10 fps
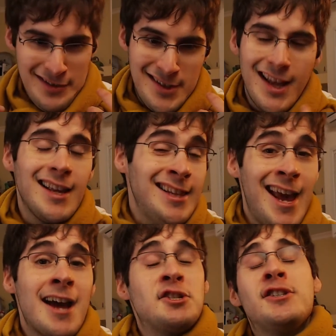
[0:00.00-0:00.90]
slightly
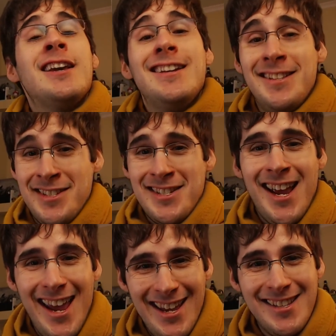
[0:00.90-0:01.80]
agitated
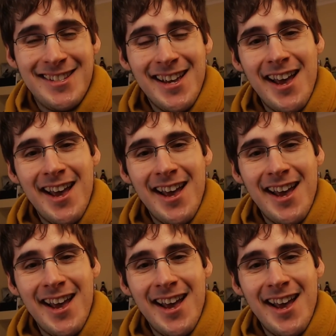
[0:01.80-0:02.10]
state.